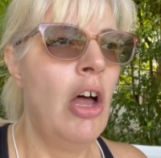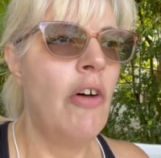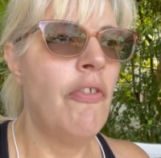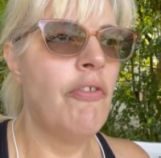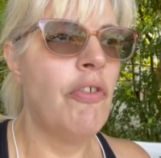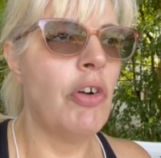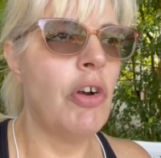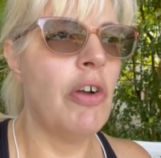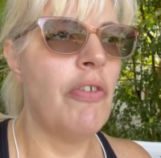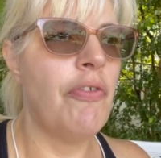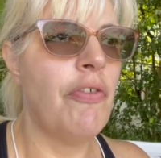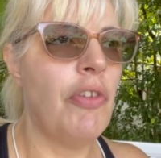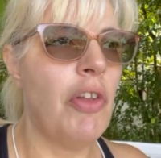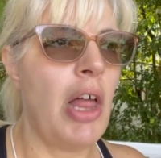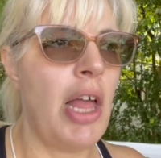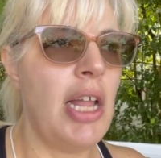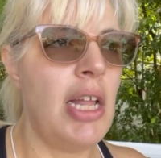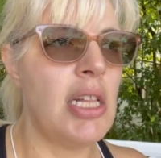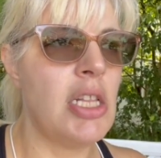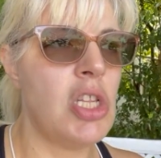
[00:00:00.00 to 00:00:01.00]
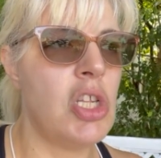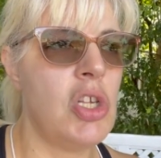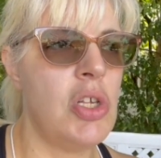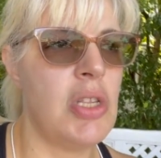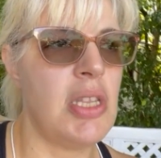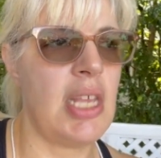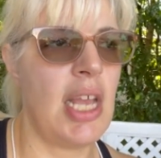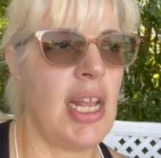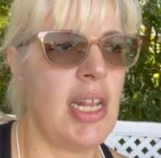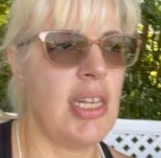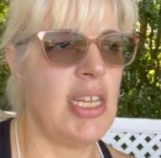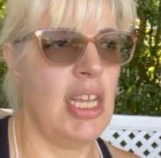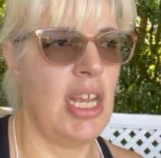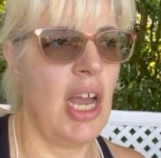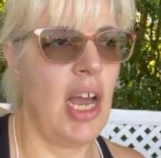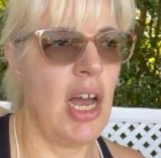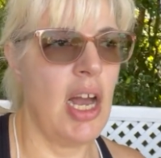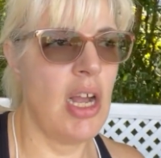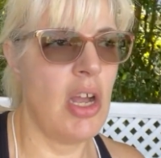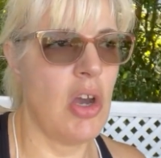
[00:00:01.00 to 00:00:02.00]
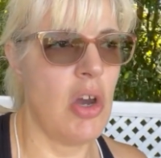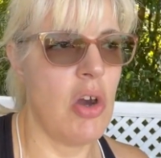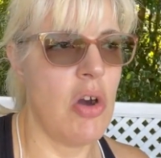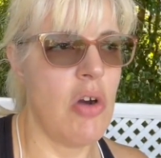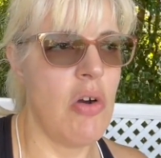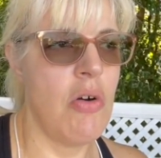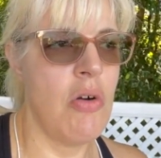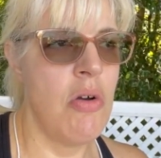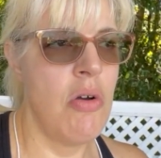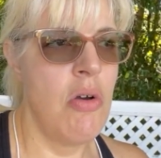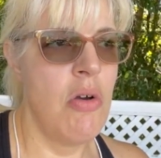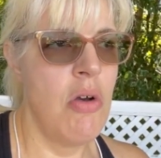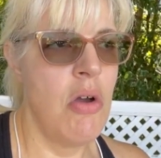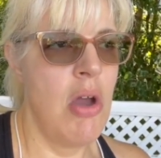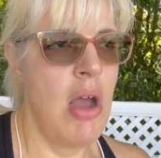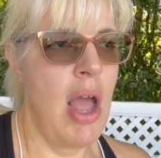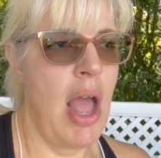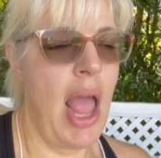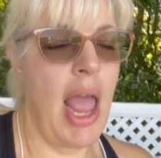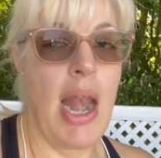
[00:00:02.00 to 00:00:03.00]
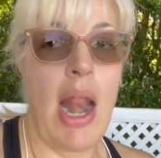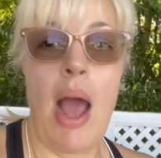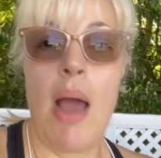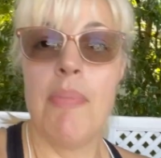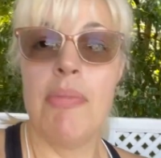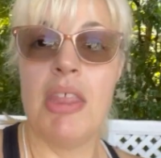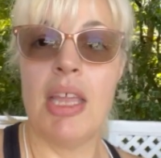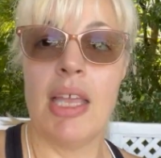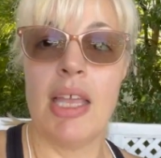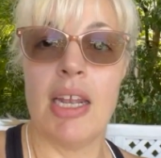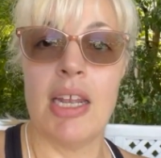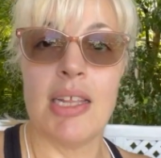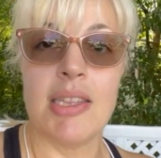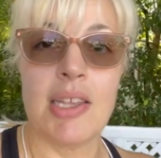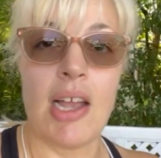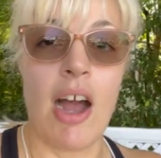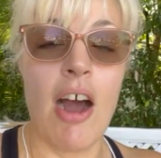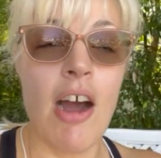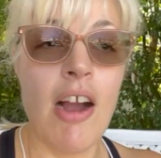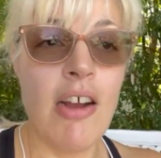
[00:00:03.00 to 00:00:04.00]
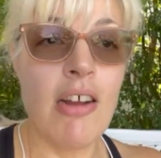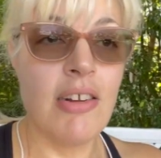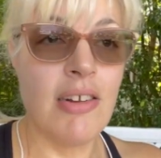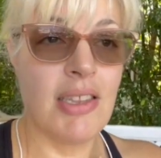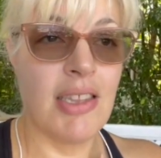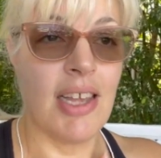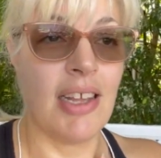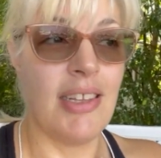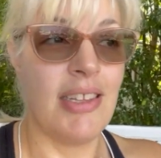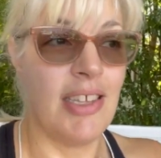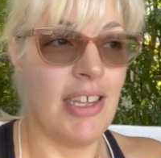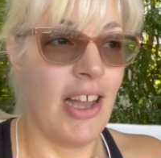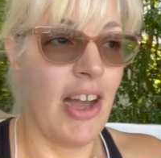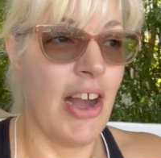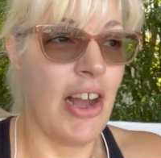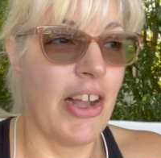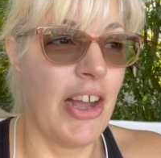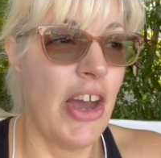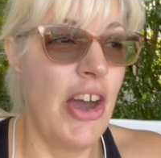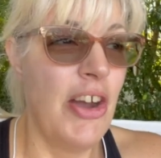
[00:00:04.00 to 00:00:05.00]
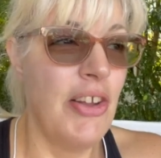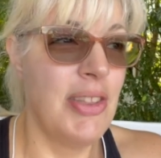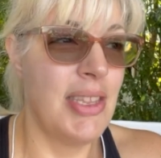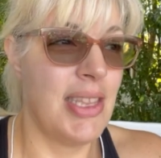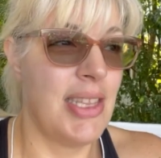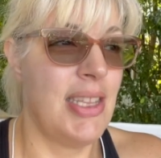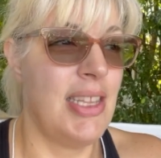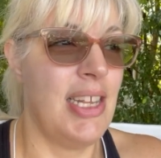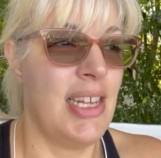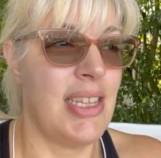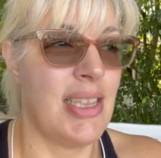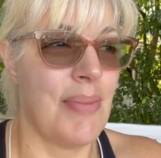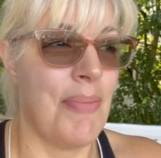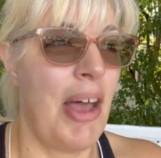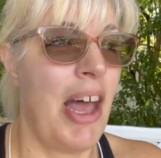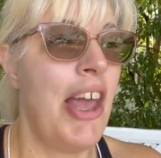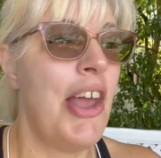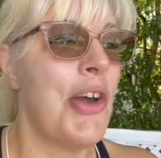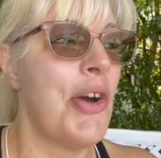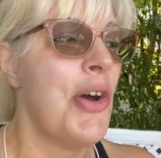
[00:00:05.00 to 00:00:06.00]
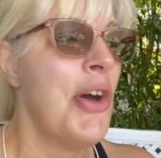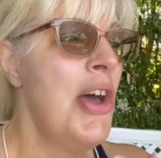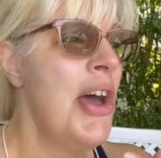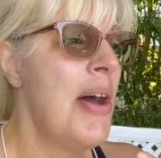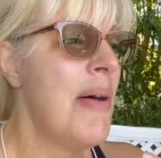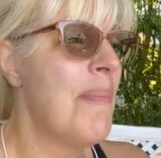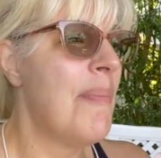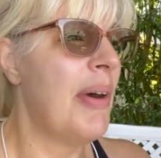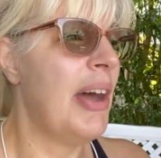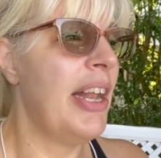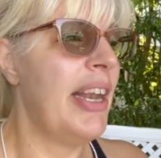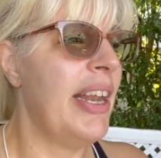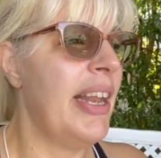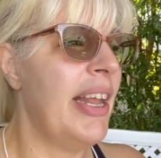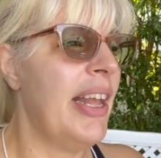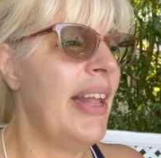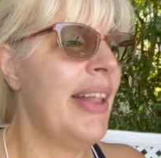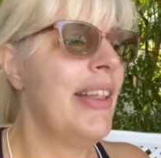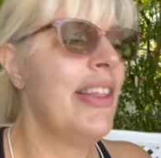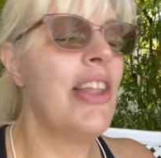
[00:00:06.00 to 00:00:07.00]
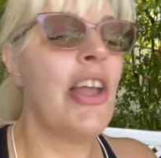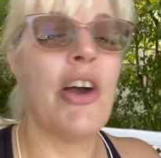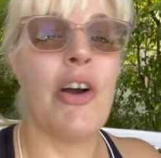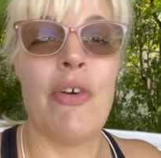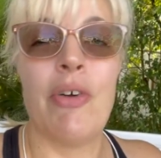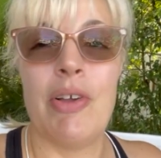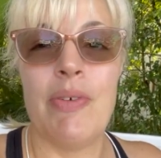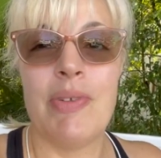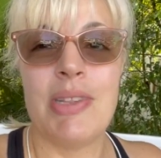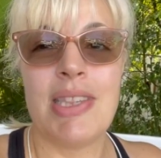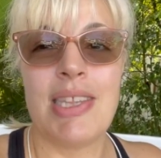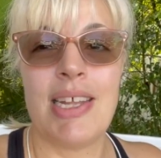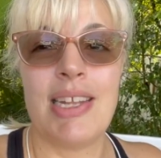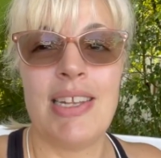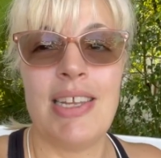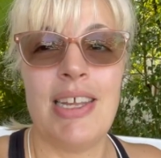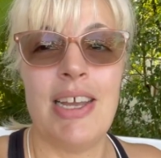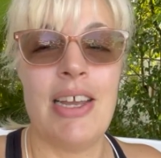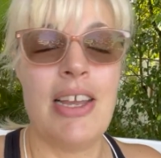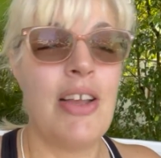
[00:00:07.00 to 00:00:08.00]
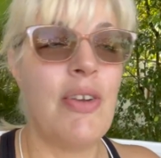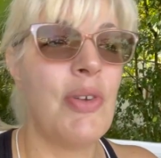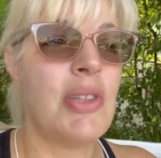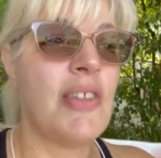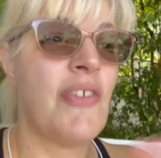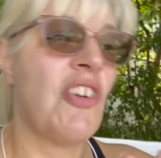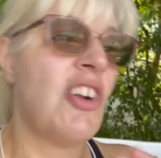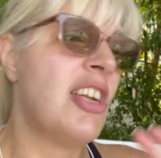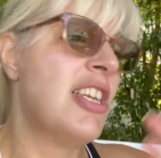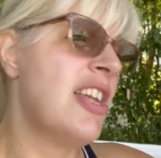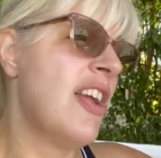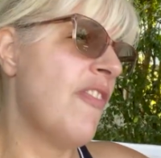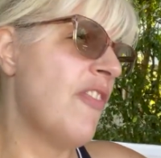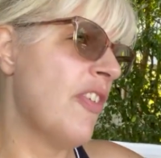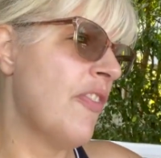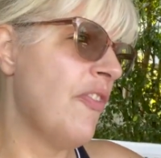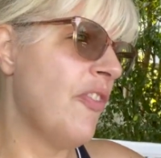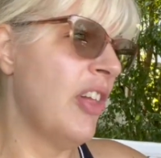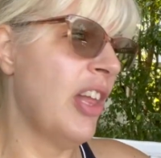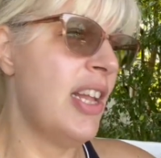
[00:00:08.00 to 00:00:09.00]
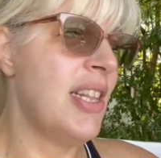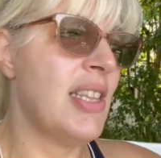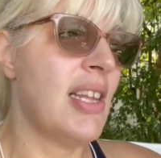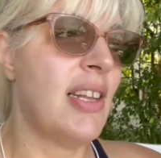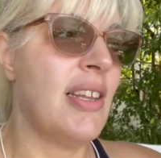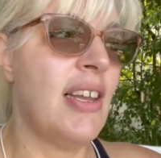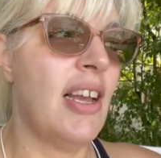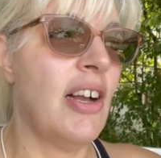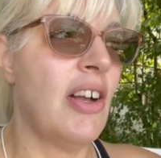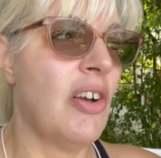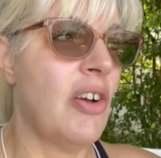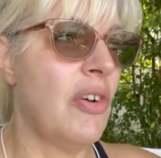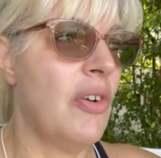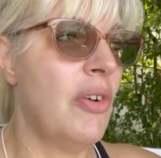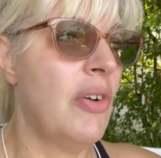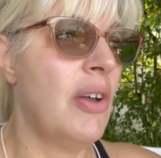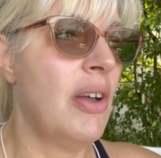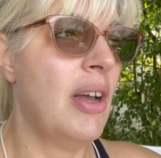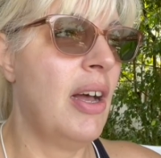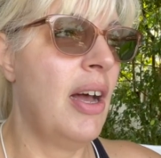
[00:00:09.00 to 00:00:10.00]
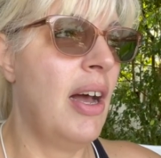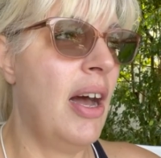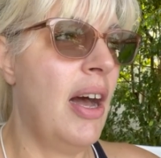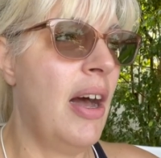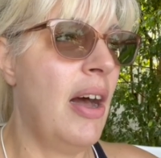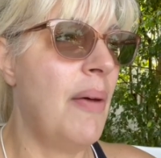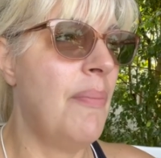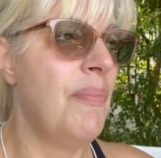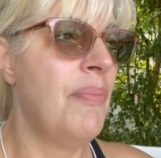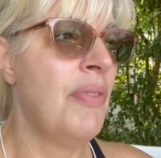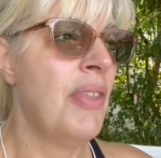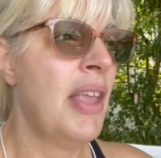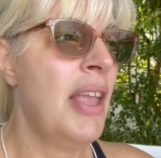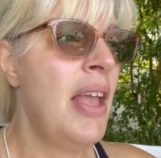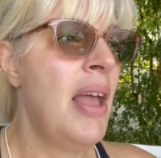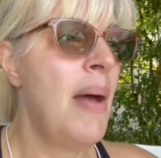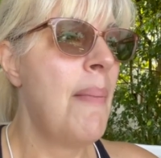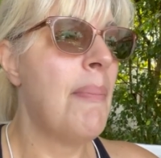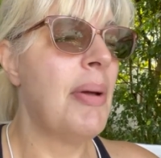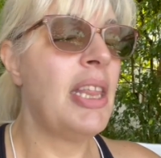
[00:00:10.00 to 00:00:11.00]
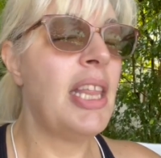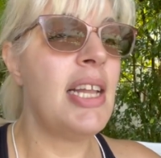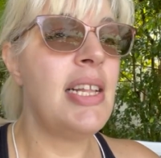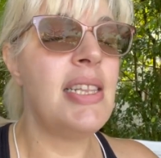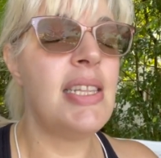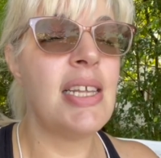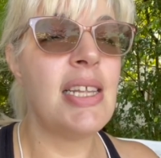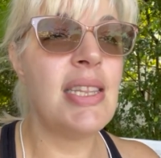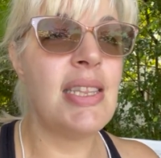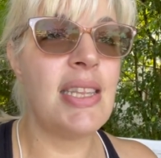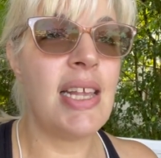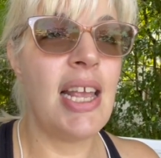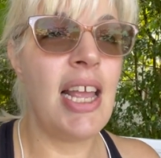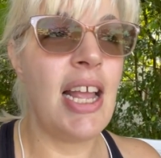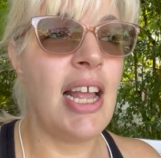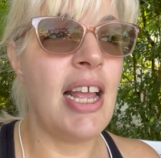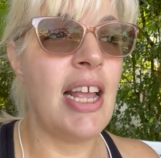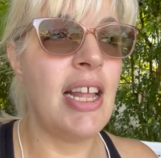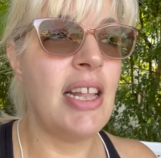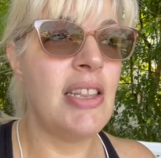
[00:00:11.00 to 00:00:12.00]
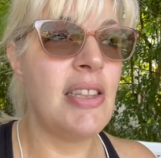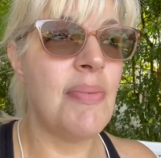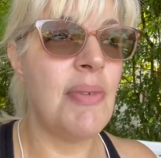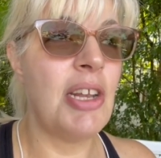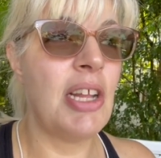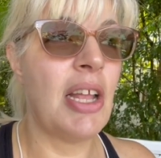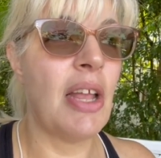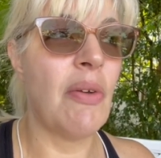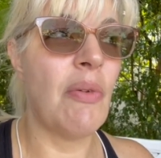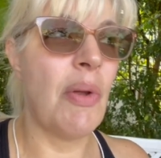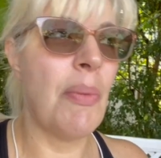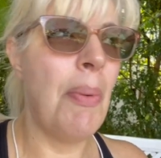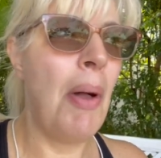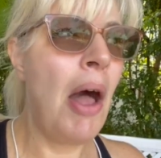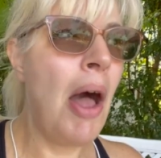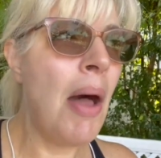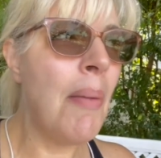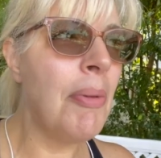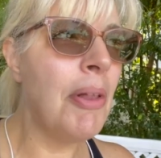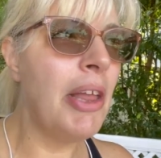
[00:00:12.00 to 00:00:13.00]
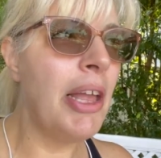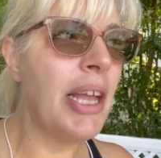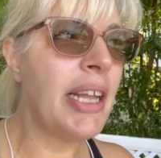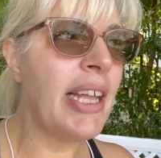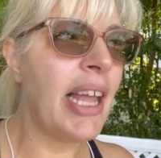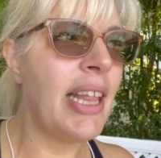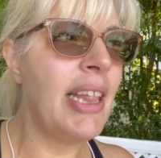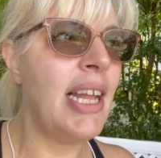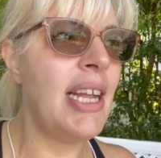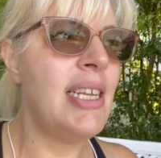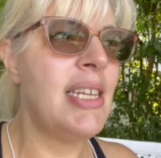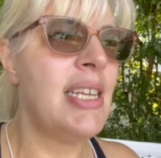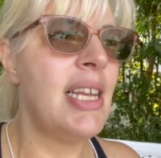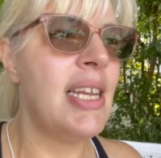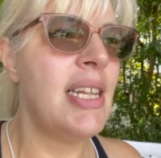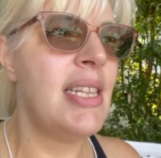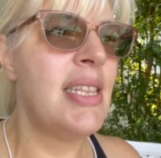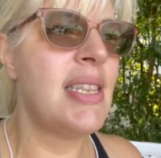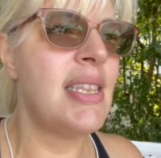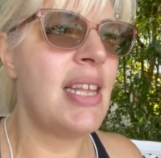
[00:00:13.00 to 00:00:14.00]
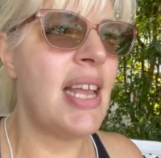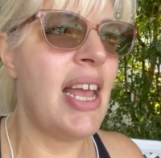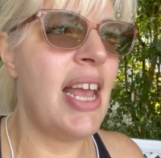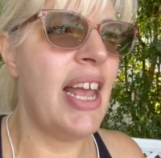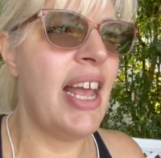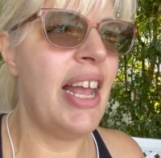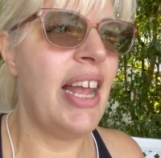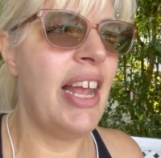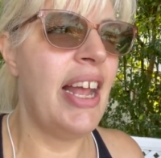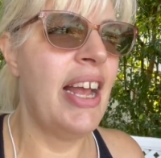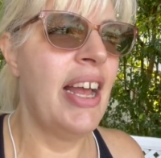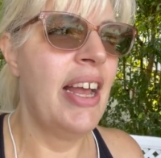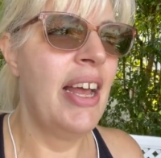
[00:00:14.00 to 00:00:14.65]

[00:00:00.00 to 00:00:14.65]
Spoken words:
for a flight to Santiago. And I'm thinking it's our Santiago de Ceballos, but no, it was for a different flight, Santiago. But they did say Dominican Republic, and they did say